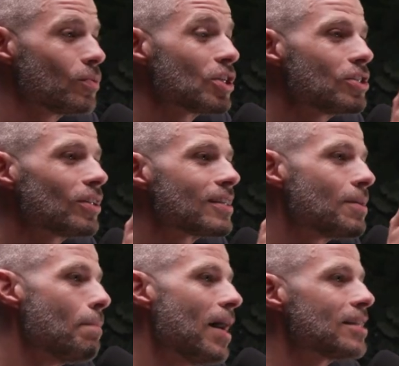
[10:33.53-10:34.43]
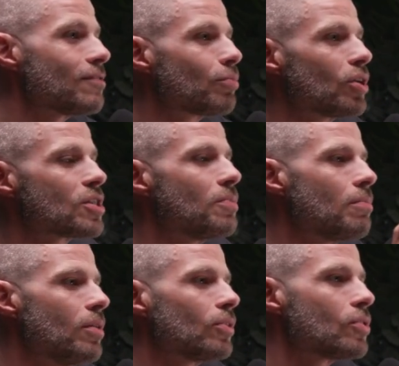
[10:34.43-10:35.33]
So we just looked at some massive projects
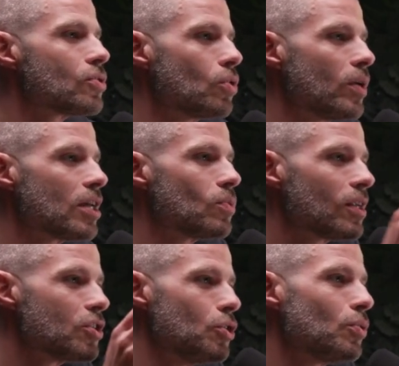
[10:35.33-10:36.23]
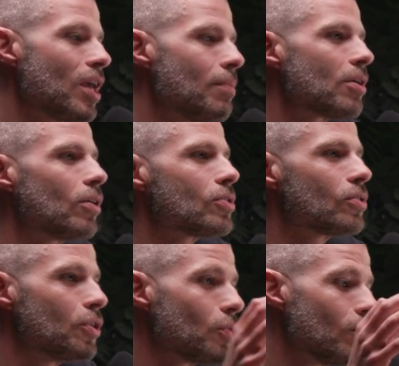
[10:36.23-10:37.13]
being built on SUI, as well as a new gaming
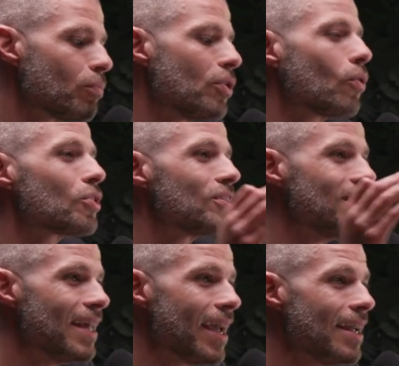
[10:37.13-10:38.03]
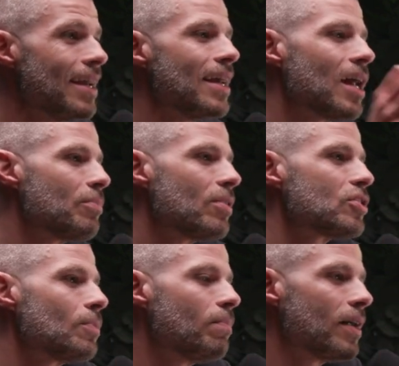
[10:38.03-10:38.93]
console that you can pre-order today and be
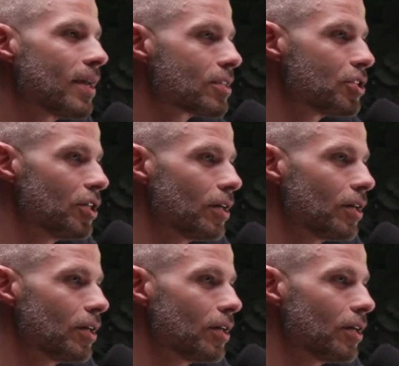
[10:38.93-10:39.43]
shipped by next